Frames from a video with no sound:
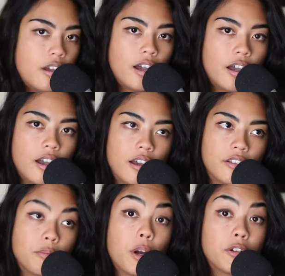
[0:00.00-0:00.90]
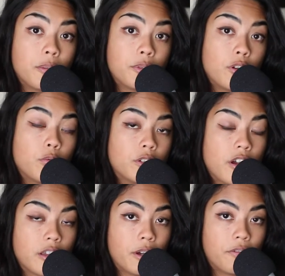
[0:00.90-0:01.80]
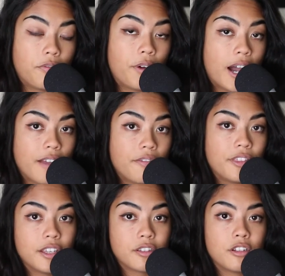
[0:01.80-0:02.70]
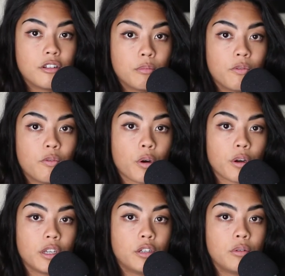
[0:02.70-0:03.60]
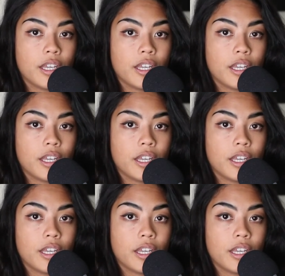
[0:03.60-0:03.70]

Tomorrow's episode, we're talking about 5 things to do before you